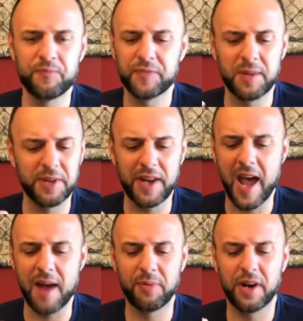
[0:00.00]
I'm getting
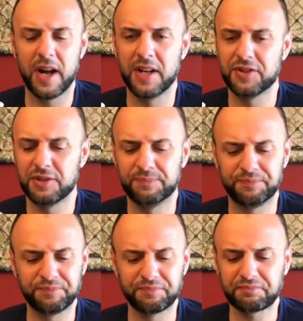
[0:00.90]
apricots,
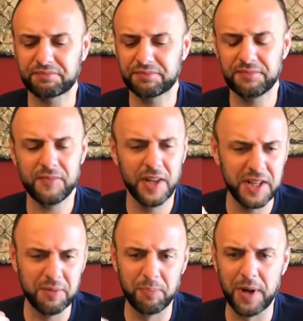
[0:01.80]
I'm
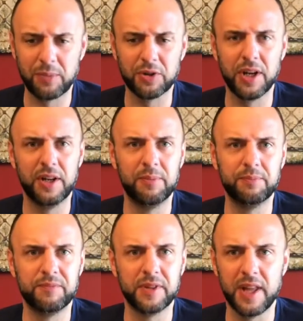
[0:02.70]
getting bubblegum,
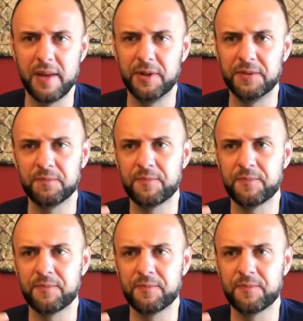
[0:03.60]
lemon,